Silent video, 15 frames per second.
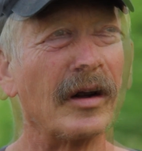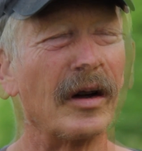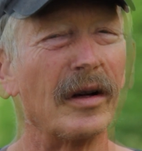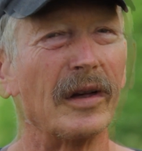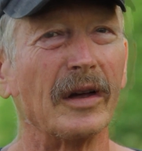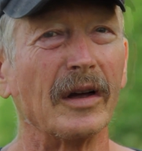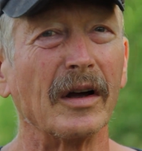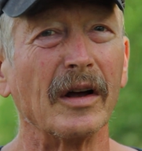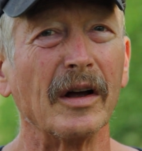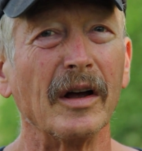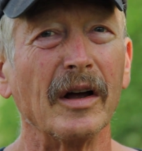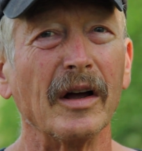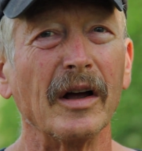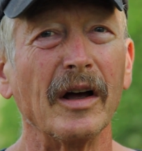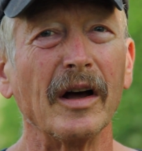um,
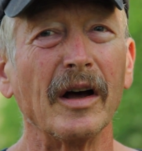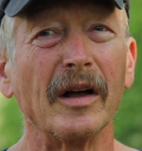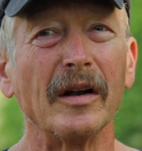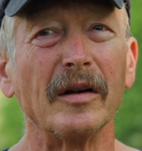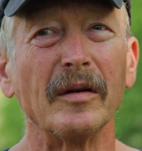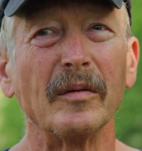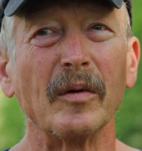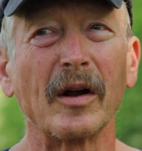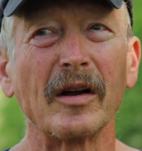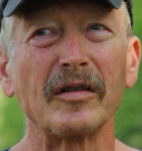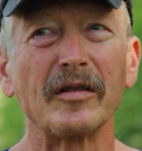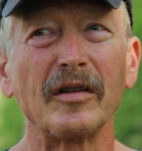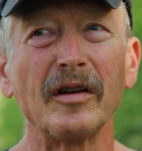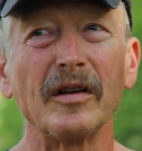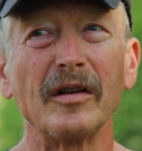and I
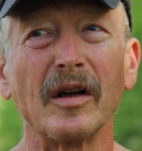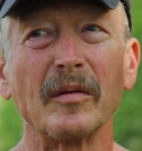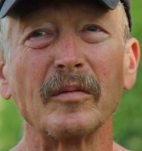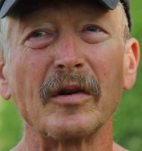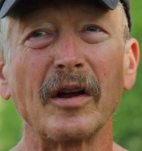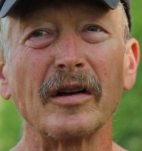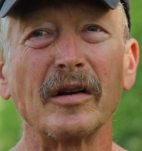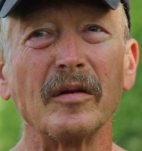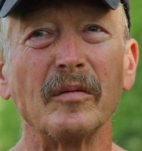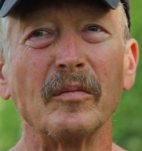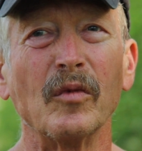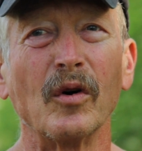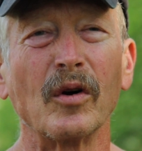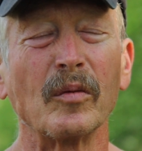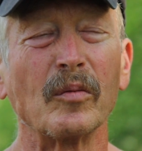see them taking
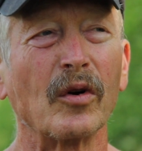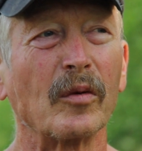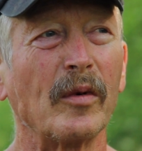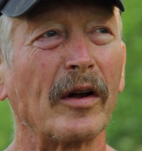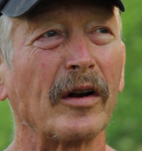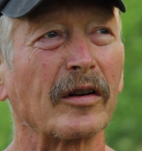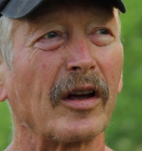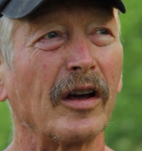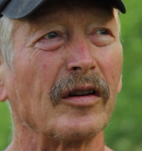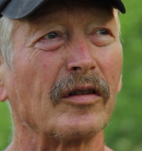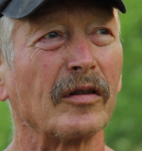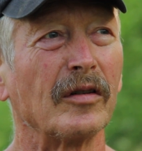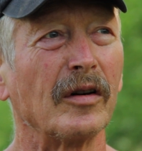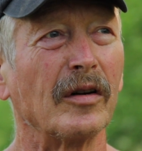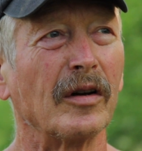more and more
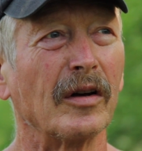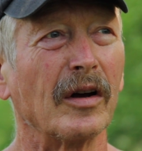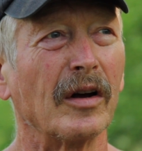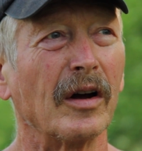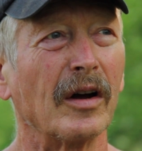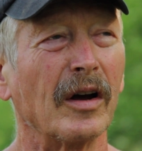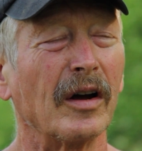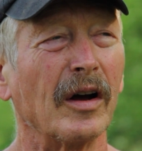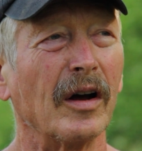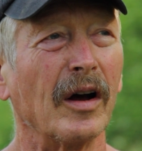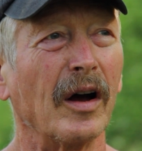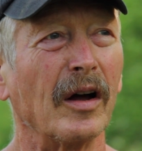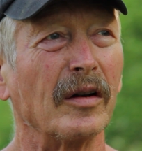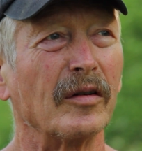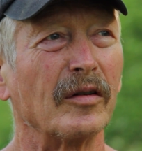medication
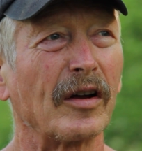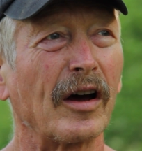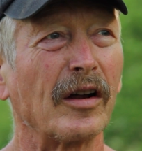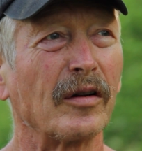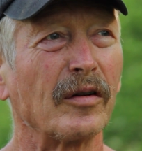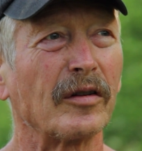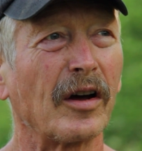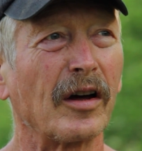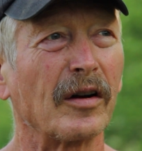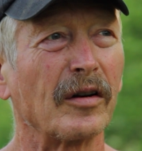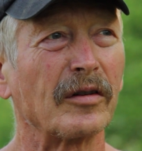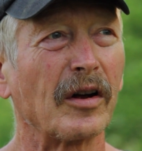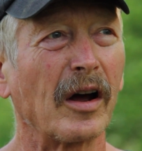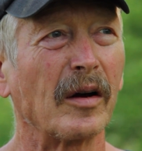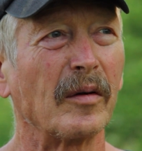on tighter and tighter
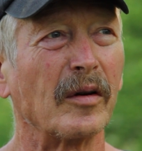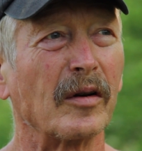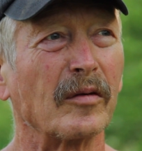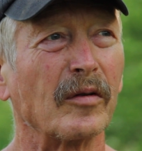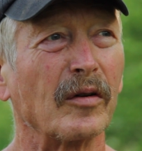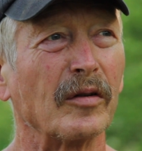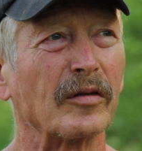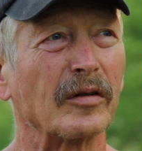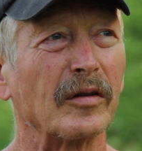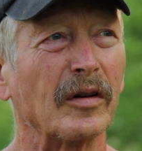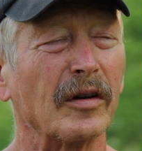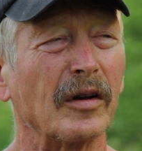time intervals.